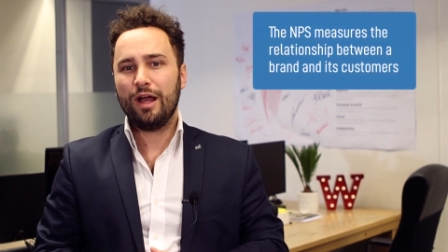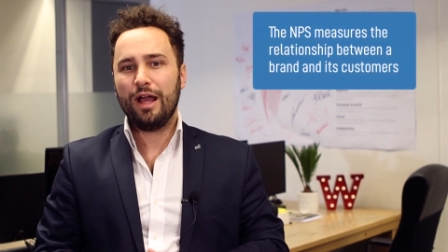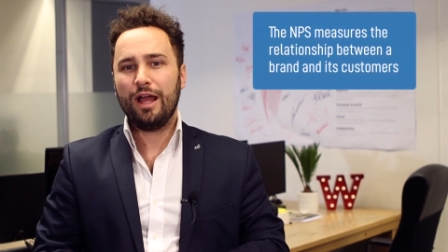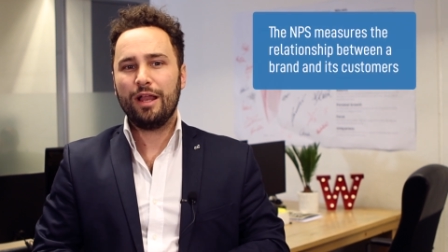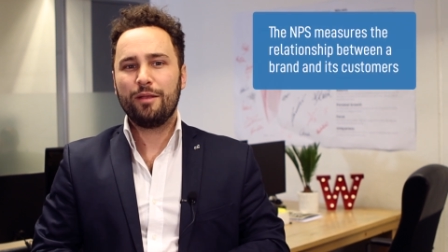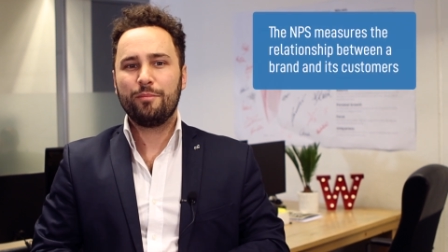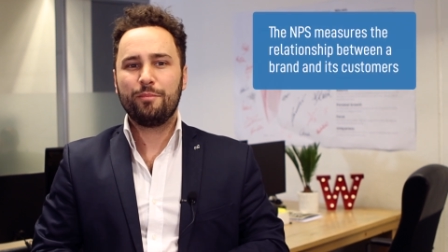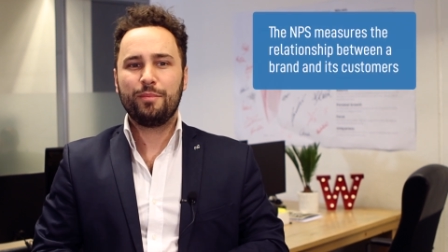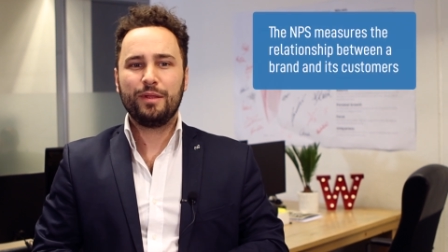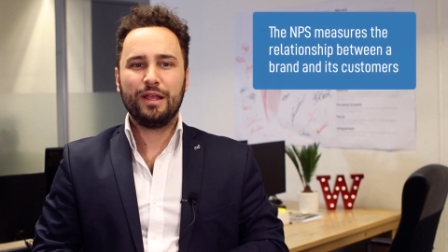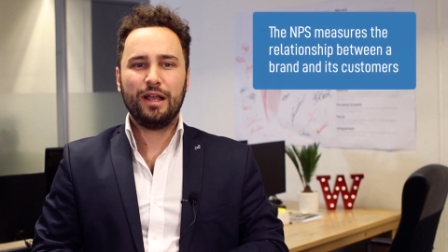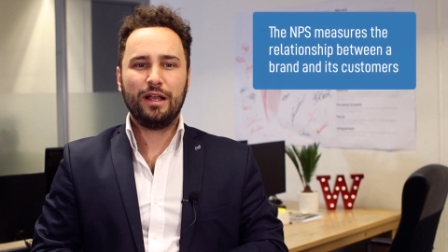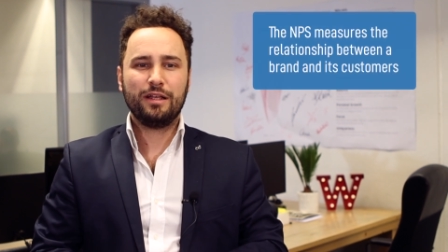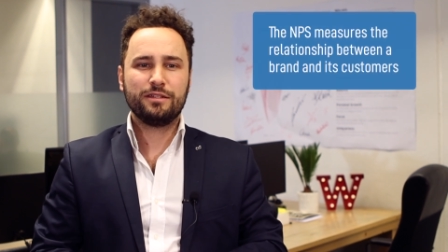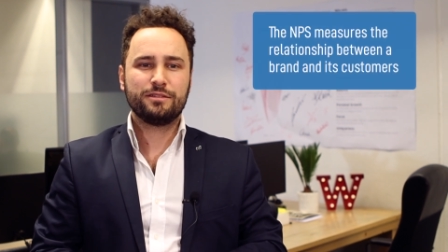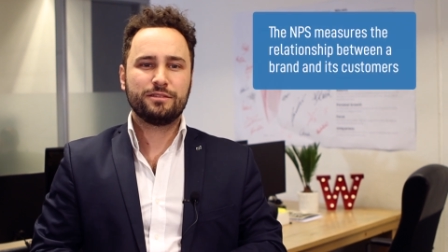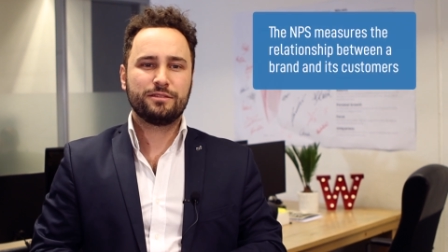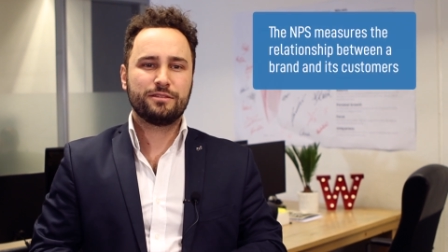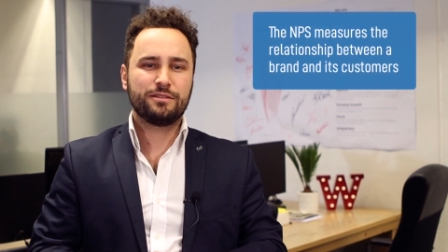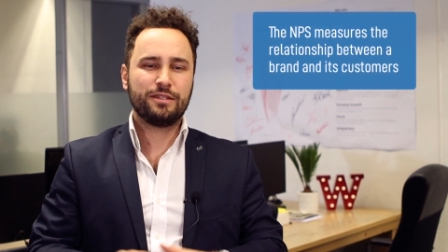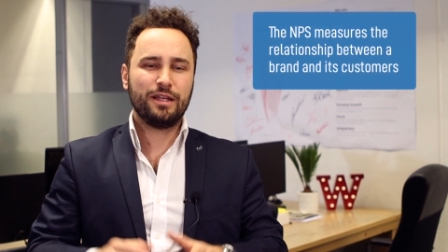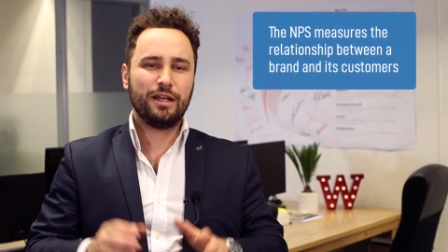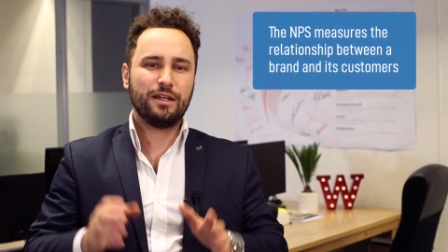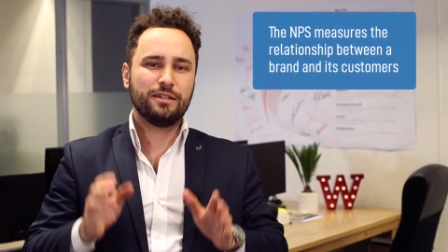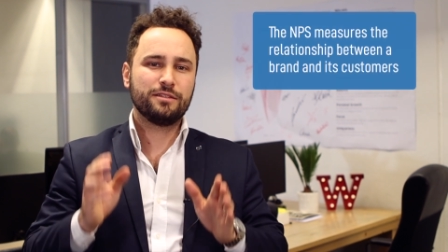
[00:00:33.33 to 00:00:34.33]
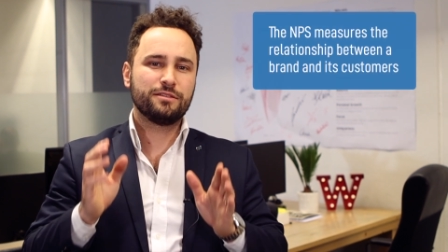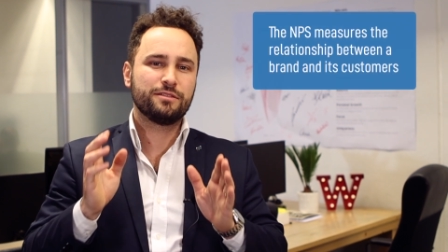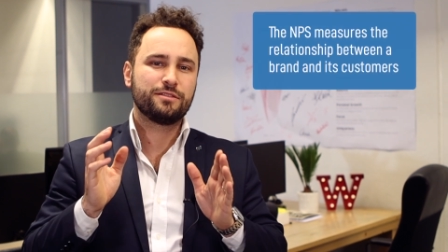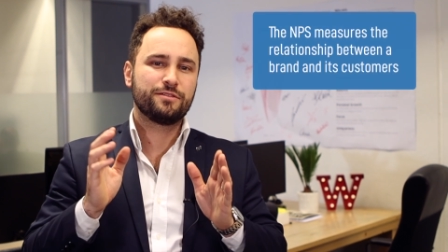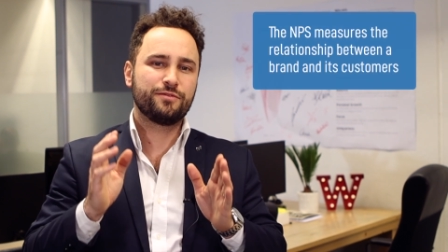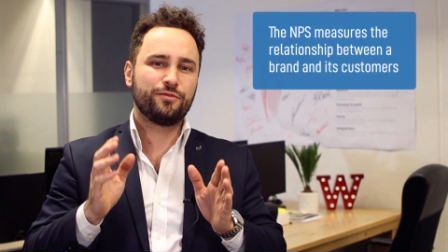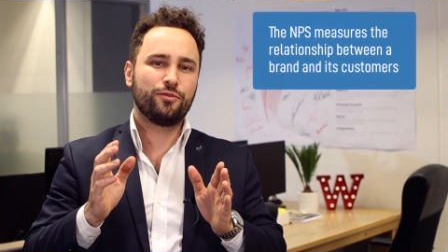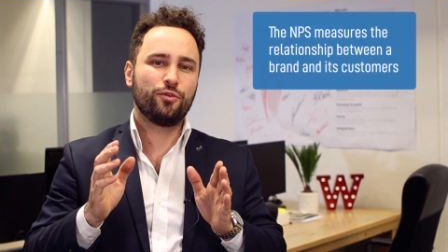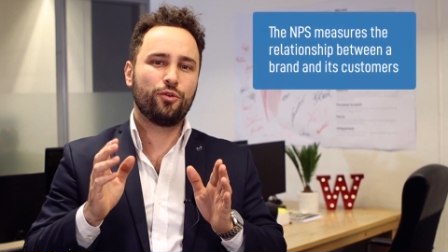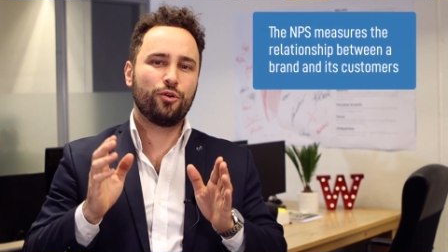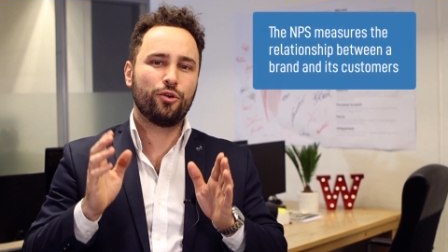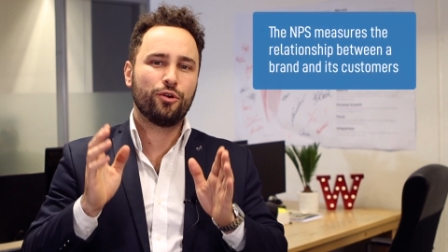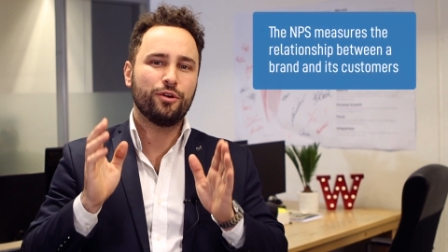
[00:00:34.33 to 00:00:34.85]
NPS stands
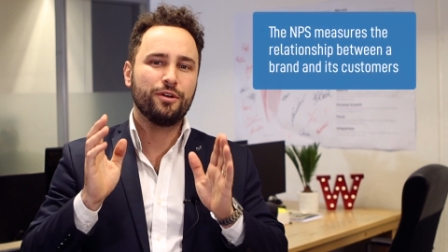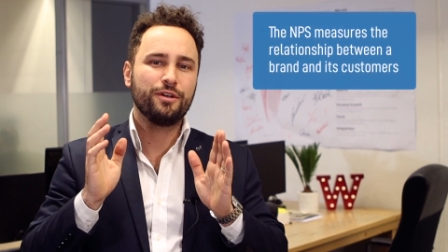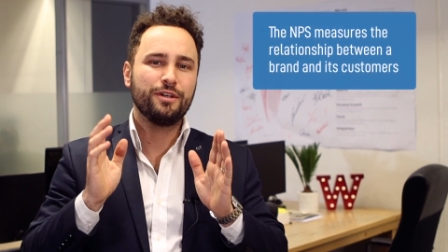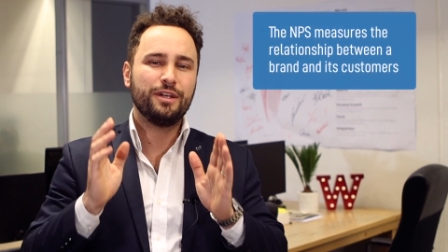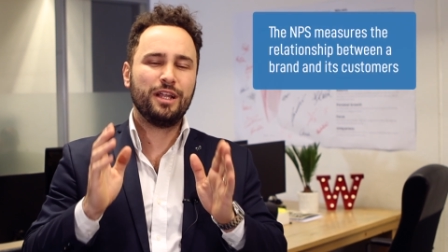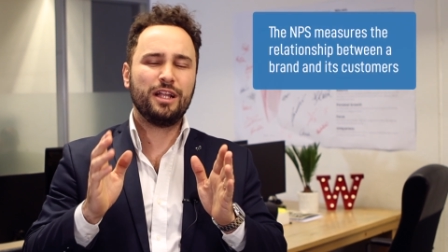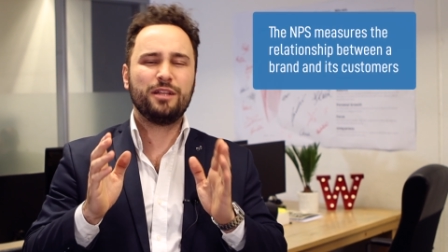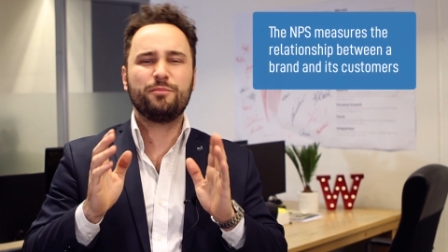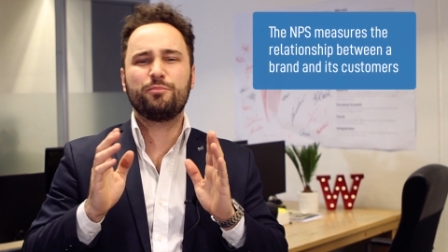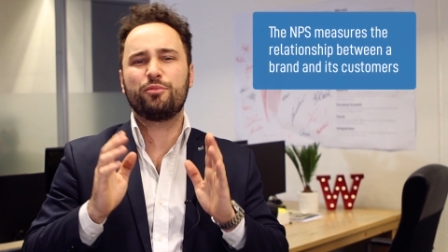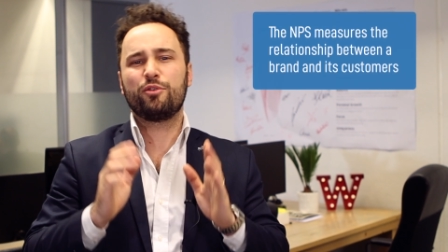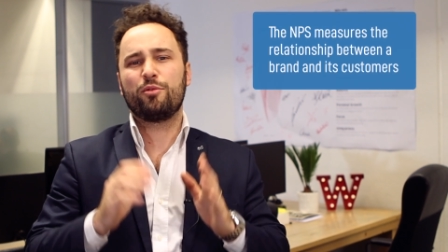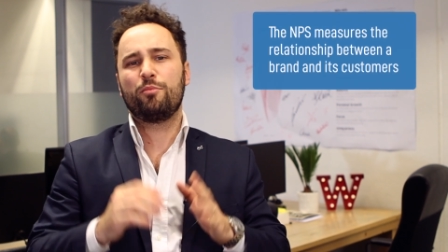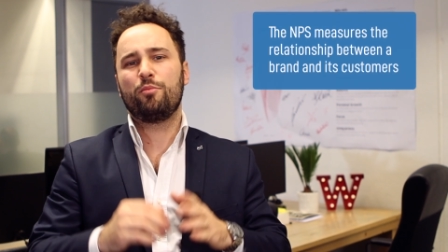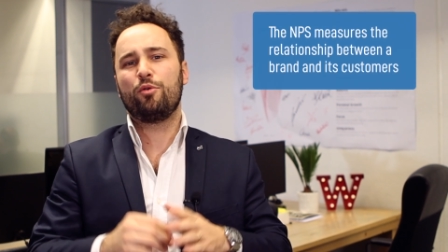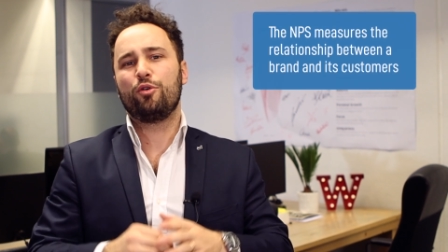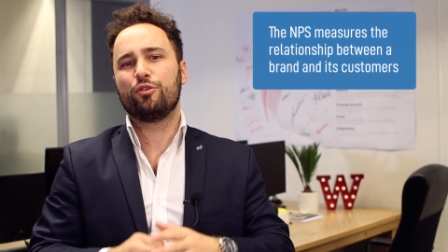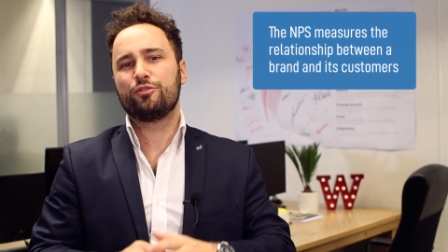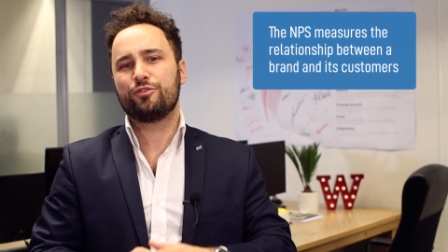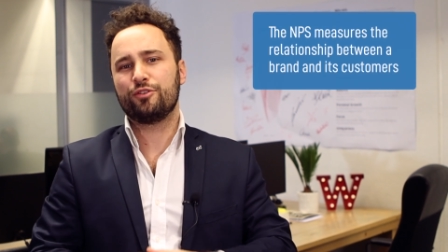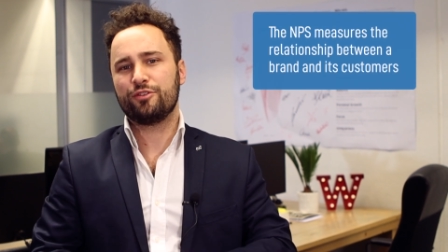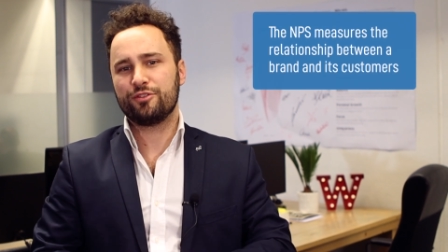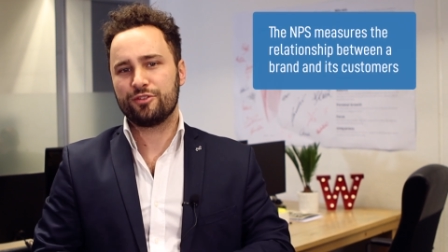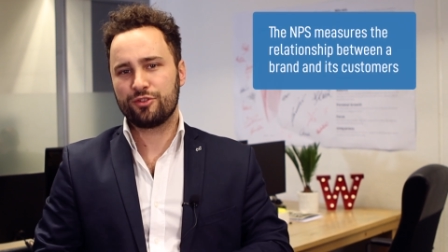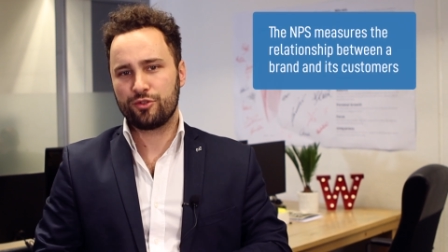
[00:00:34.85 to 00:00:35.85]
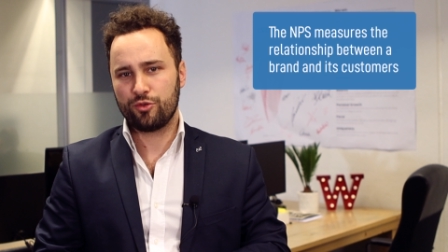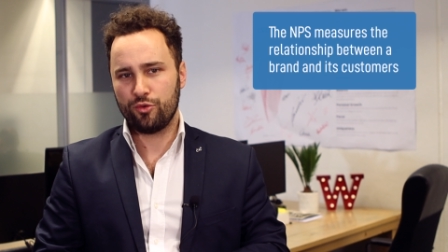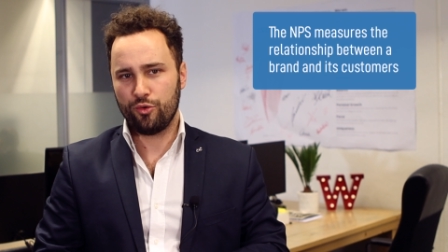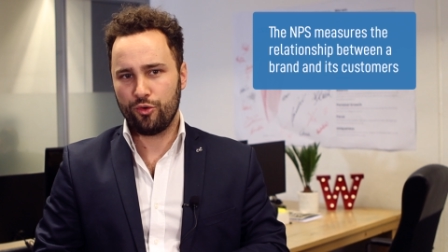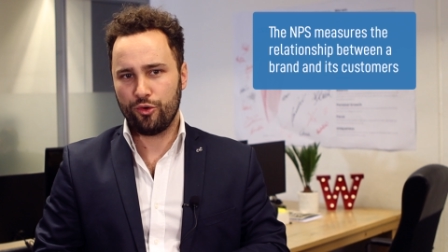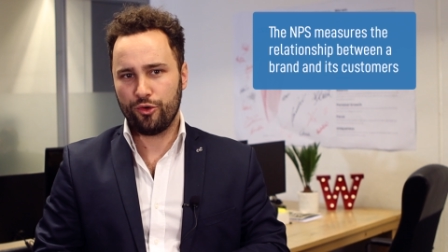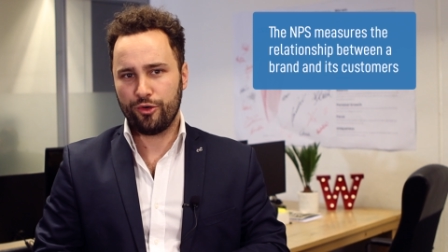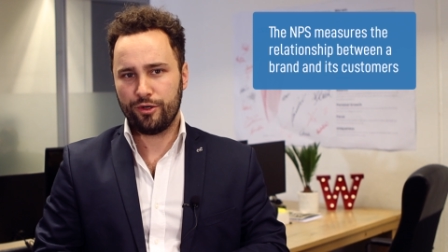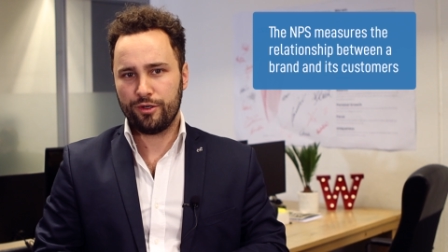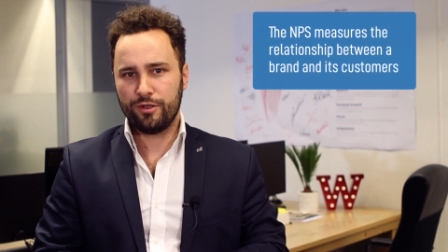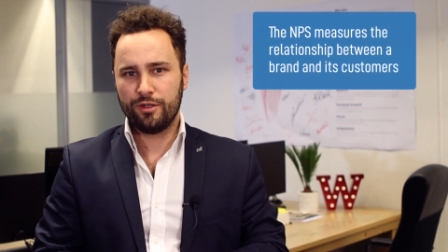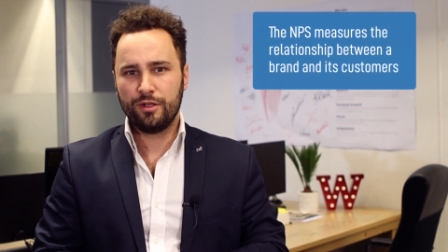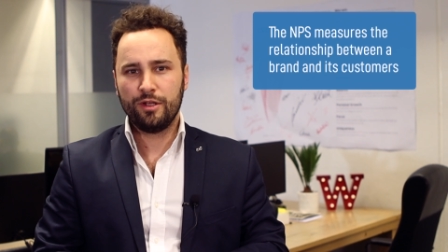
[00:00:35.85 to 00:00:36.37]
for Net Promoter
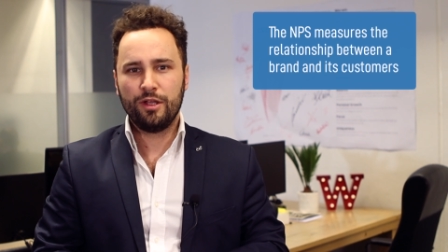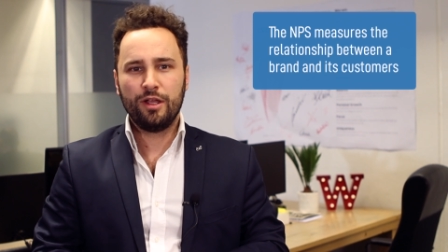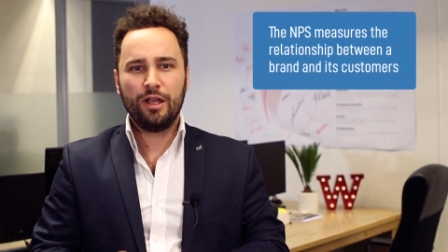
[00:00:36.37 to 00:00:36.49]
Score,